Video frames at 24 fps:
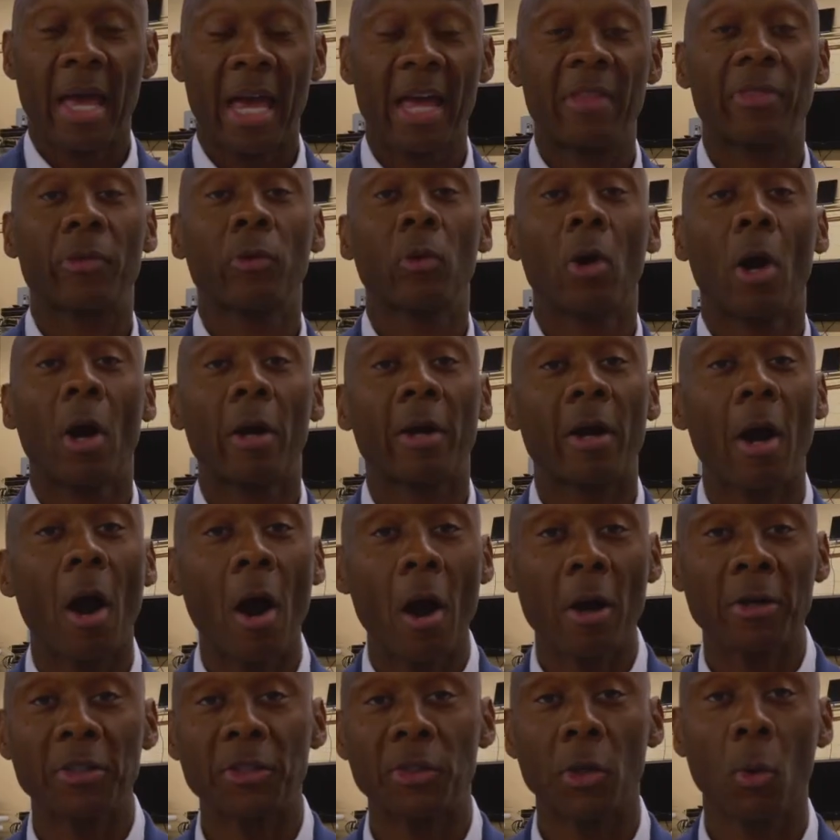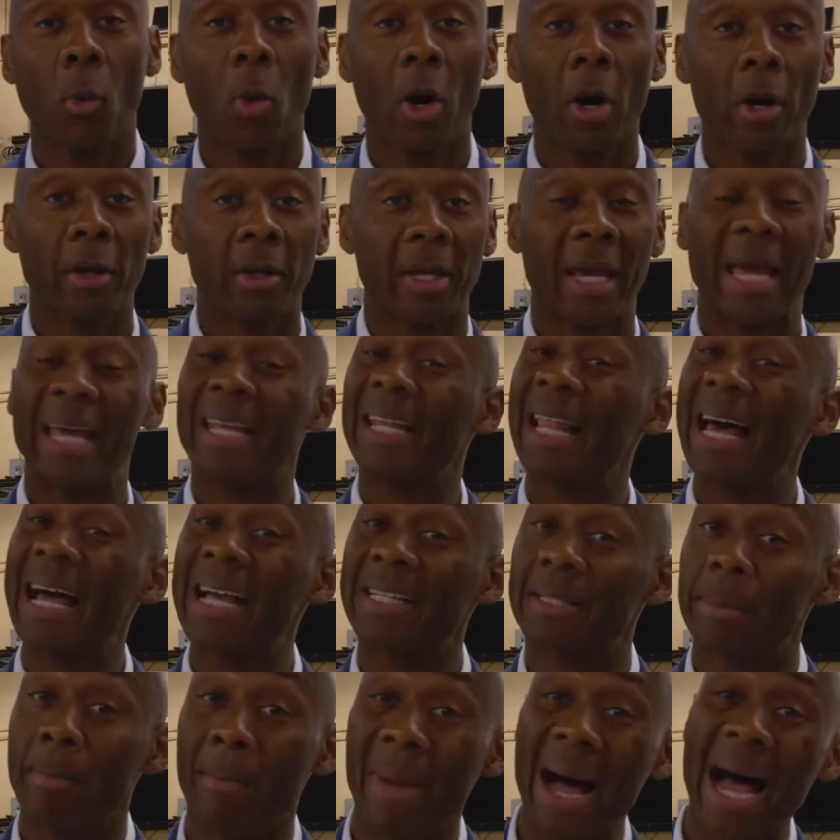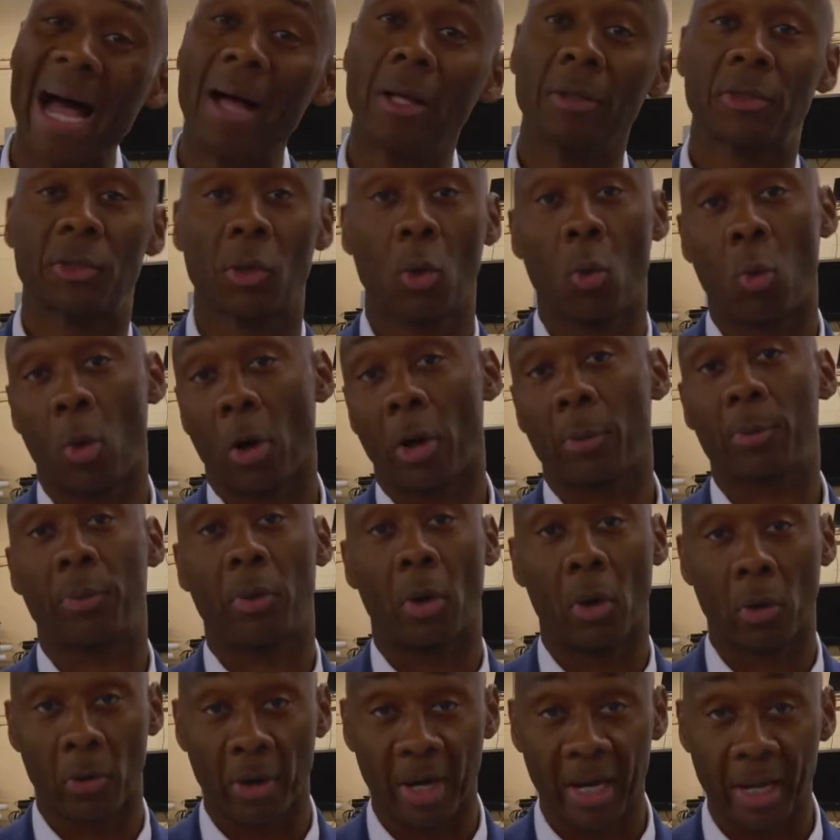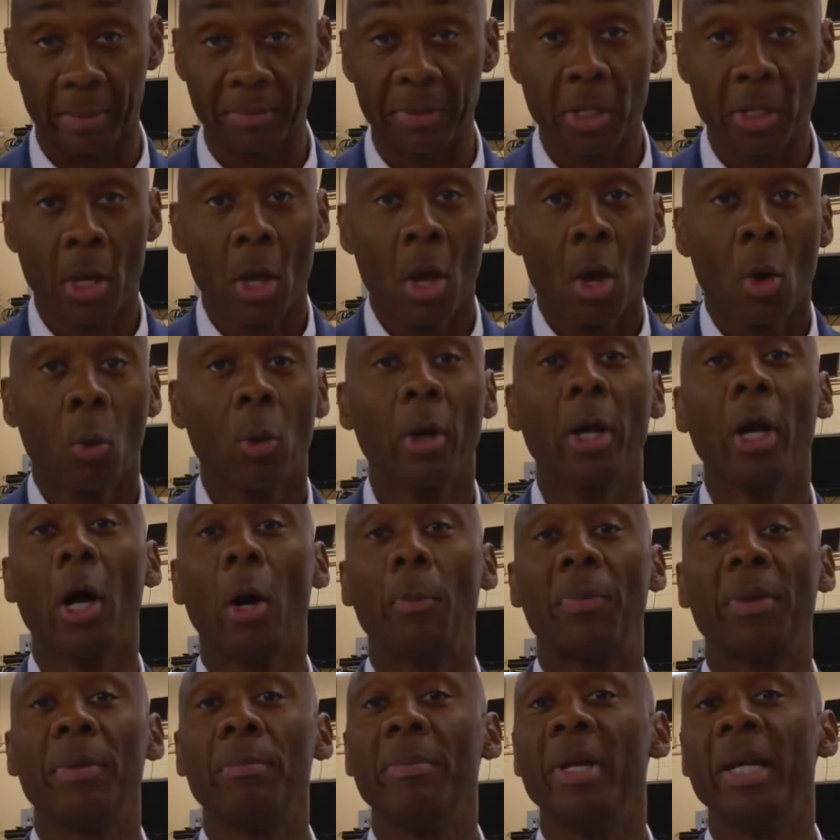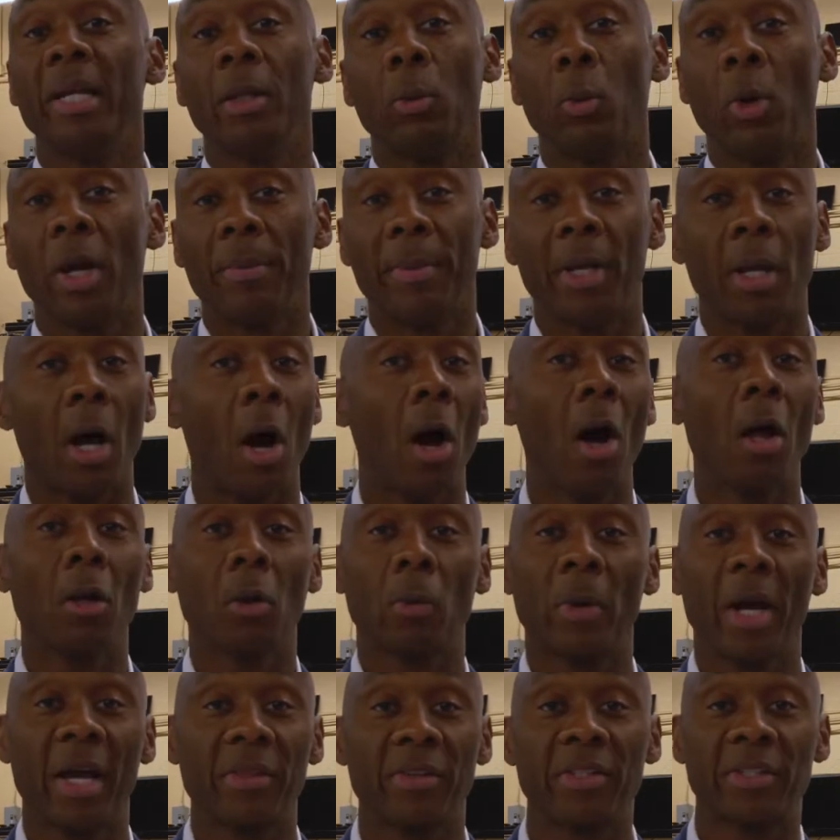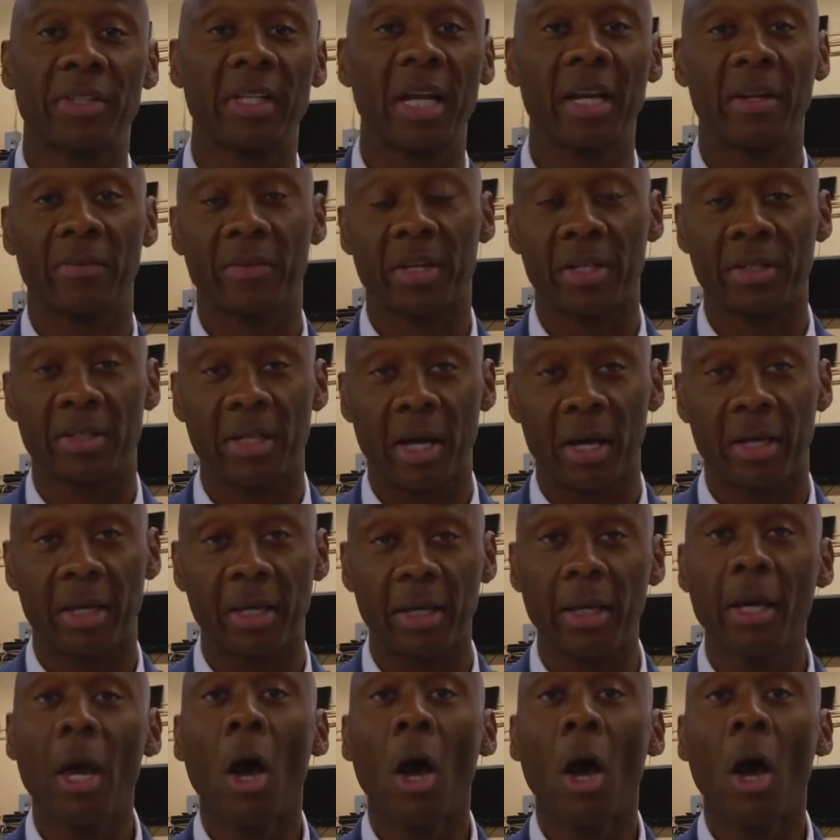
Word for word: And through our Cars to Work and Last Mile to Work programs, we're helping men and women all around the state of Kentucky